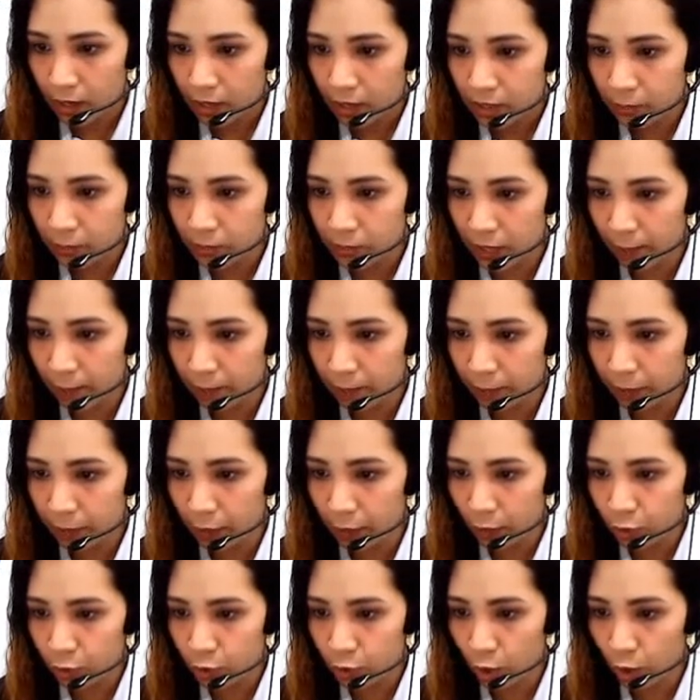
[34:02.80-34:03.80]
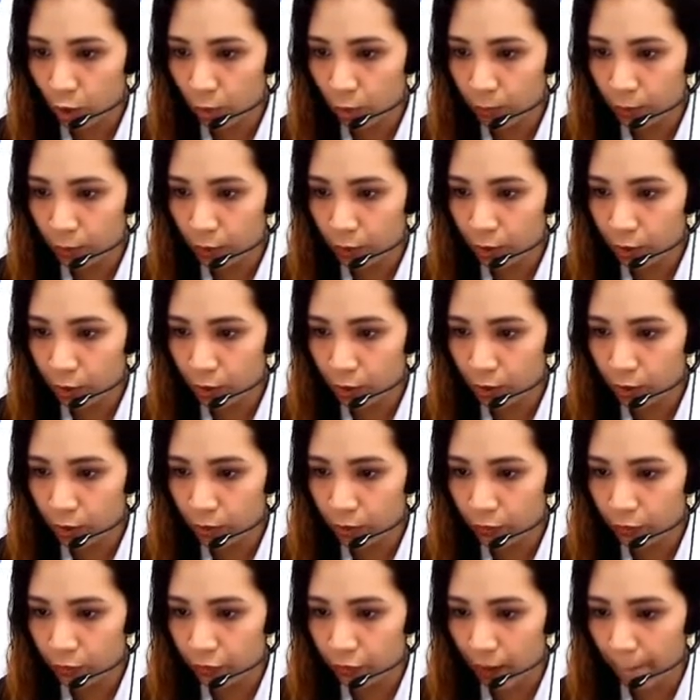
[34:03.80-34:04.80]
September, October,
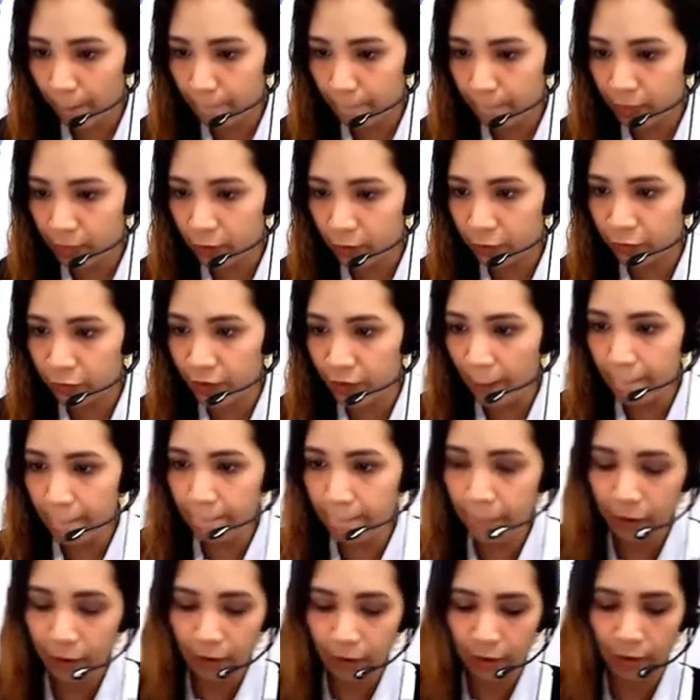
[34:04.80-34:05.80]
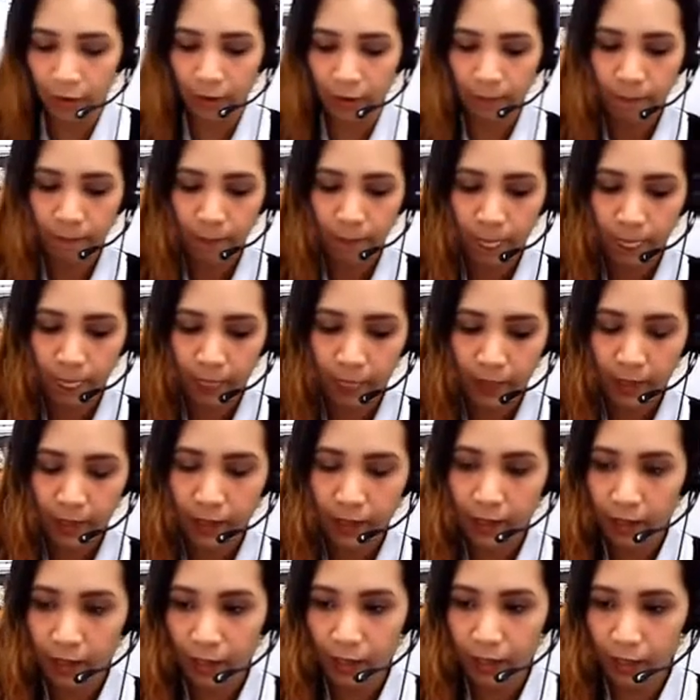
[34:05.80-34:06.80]
November.
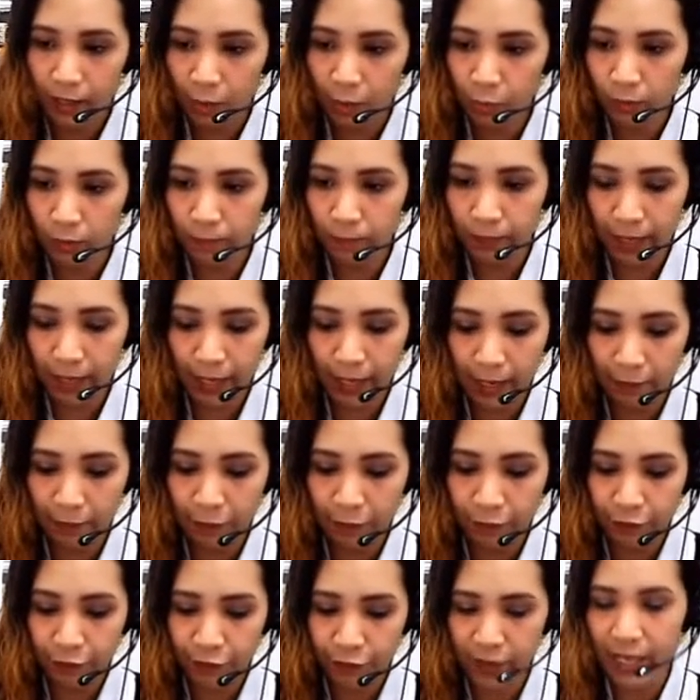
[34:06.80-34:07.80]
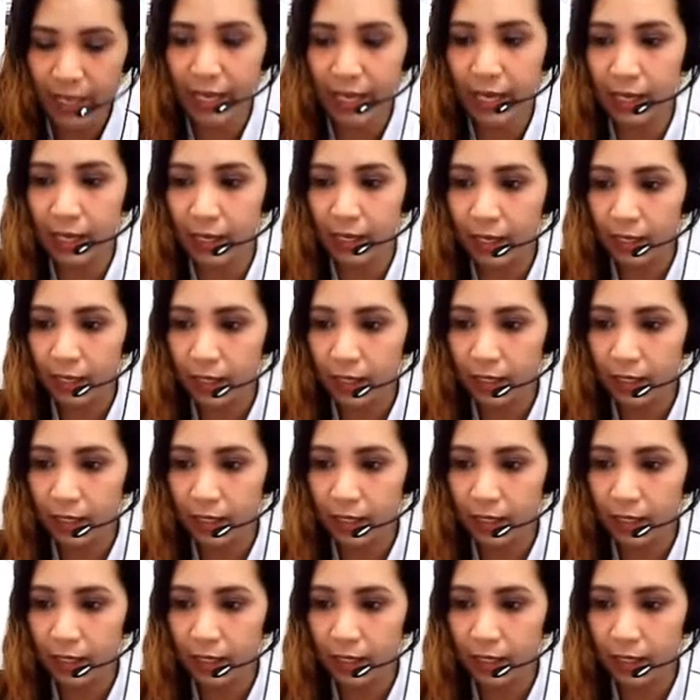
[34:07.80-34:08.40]
That would be a V